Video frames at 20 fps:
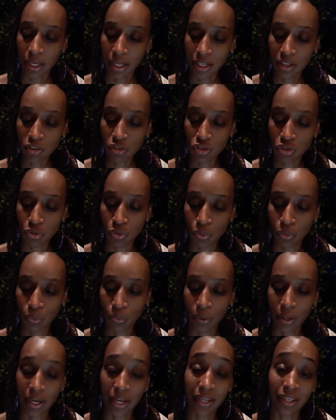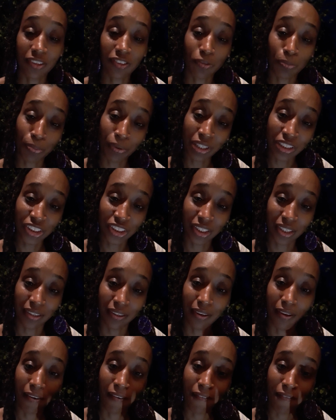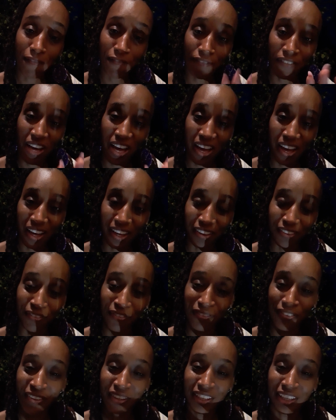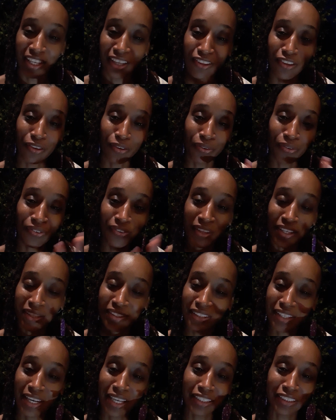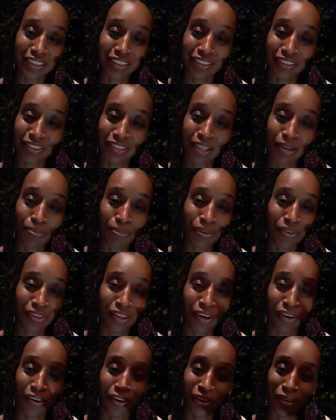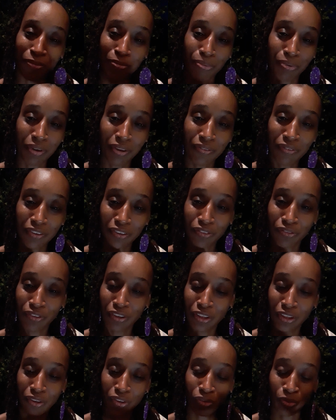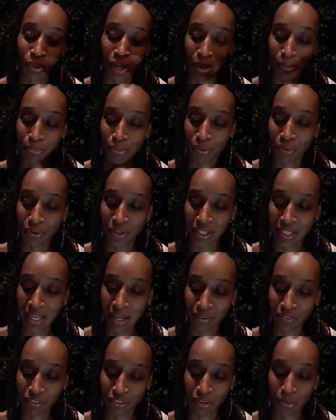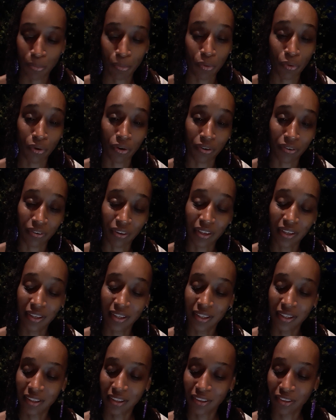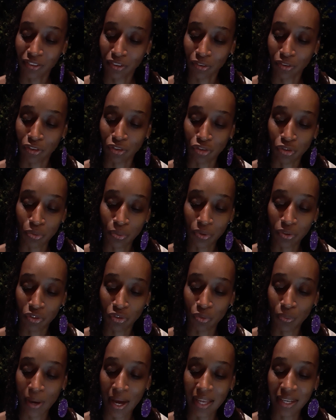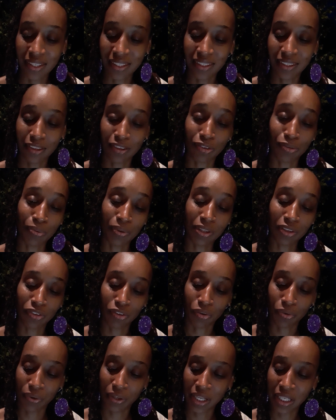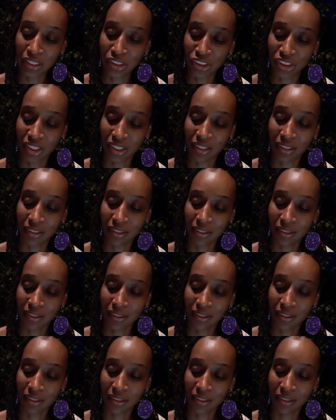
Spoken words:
into an expression, 5. And those things that I just numbered, they are in previous videos where I broke it down some more. So the 2 is duality, the 3 is creation,